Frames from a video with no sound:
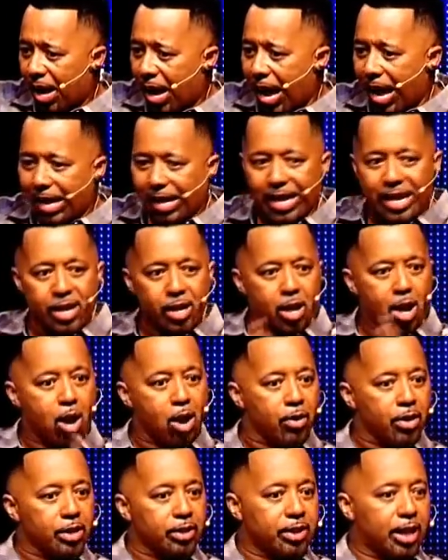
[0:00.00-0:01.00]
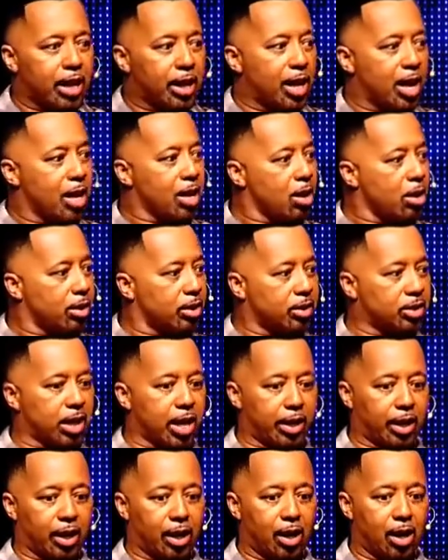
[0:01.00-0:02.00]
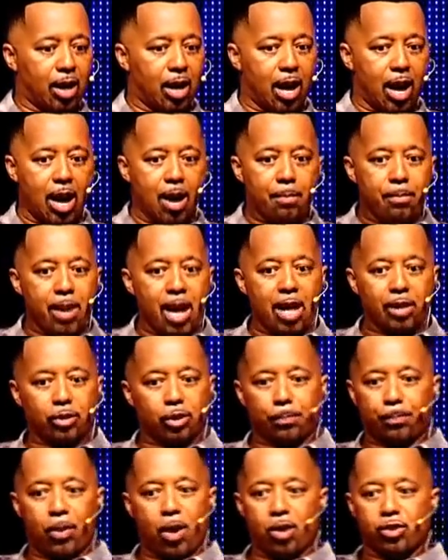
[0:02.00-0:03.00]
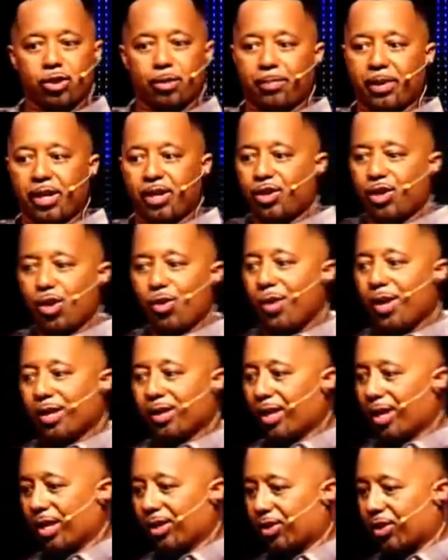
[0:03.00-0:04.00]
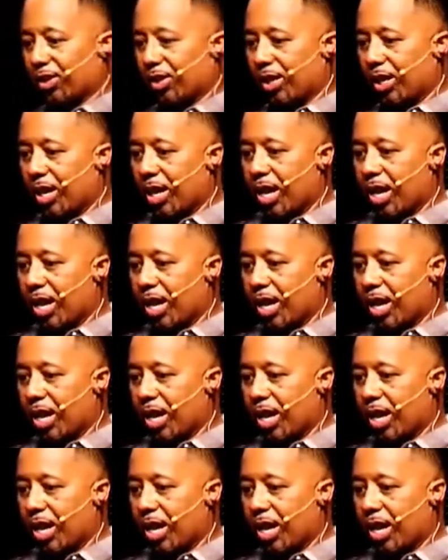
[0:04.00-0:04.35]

And he noticed that, hang on a second, I'm not supposed to be doing this.